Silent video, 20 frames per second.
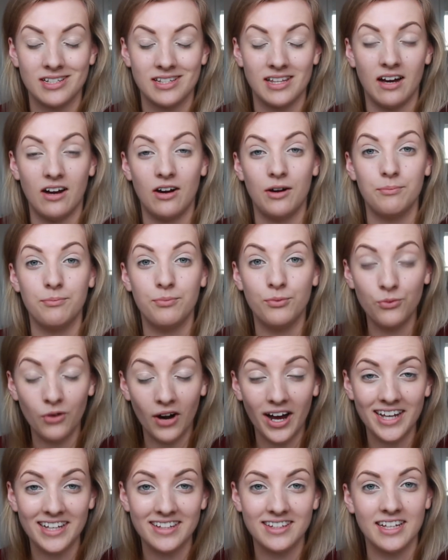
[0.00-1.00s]
that are
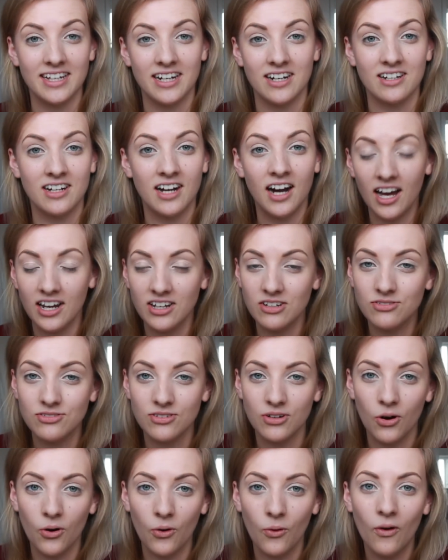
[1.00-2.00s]
bright, they are
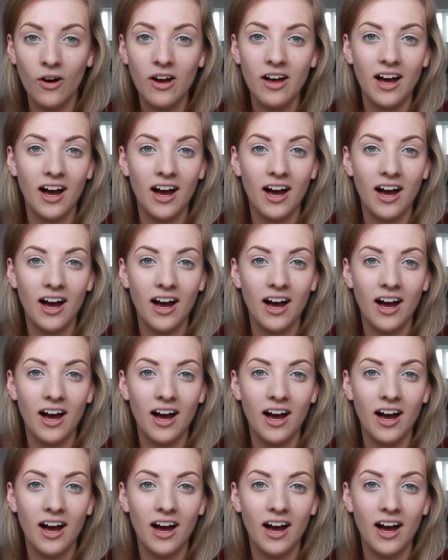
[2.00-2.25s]
colourful,